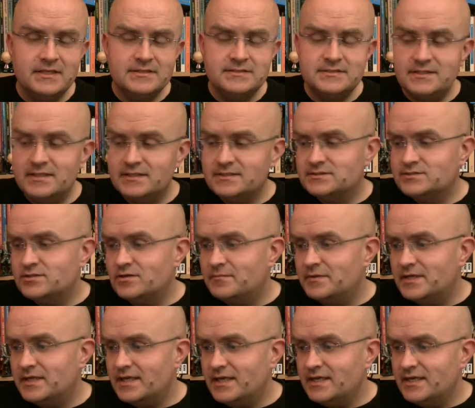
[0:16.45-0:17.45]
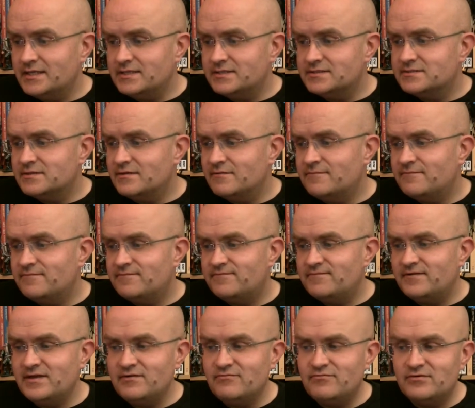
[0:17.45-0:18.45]
Today's topic is
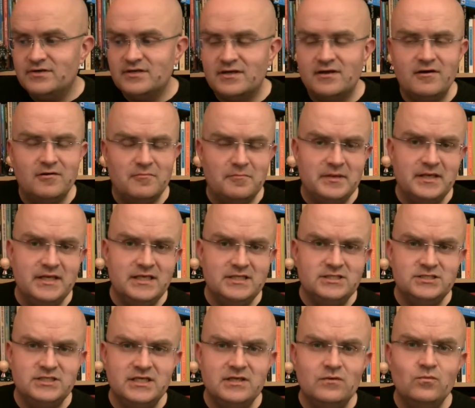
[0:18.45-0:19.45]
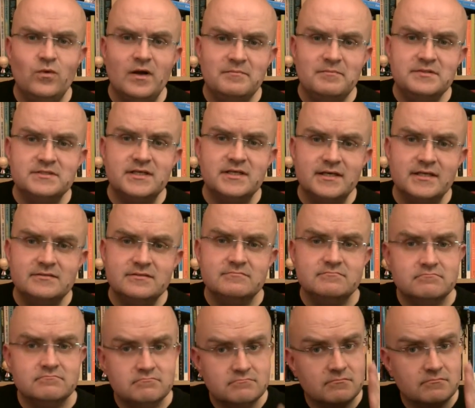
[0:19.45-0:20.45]
favourite RPG website
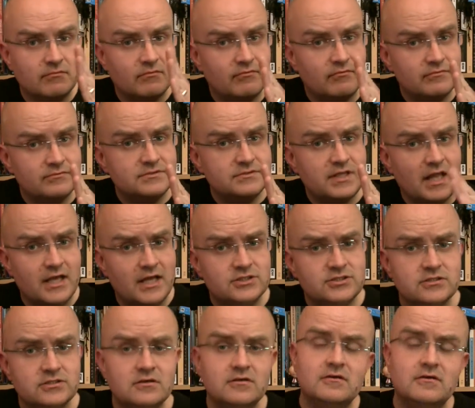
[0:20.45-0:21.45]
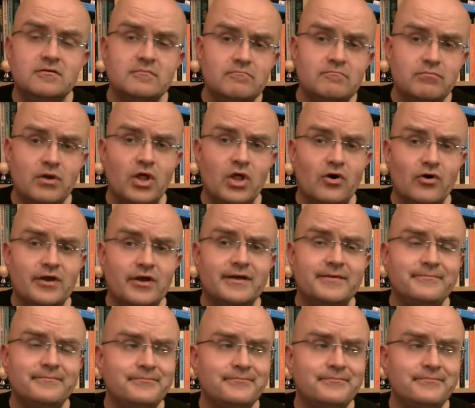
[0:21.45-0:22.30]
/ blog.